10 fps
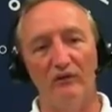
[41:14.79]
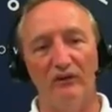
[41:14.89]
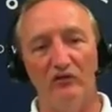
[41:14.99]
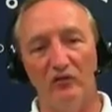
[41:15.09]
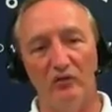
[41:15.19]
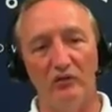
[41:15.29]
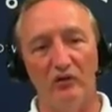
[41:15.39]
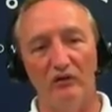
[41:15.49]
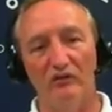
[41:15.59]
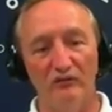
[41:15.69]
that you
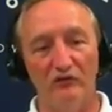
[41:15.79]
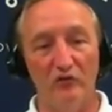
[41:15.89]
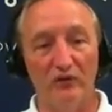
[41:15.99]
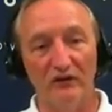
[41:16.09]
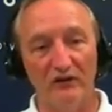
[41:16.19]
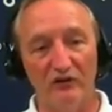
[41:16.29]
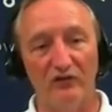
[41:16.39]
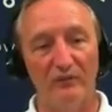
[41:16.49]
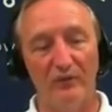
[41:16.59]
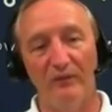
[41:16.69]
would lease
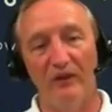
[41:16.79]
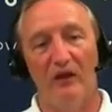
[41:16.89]
from them.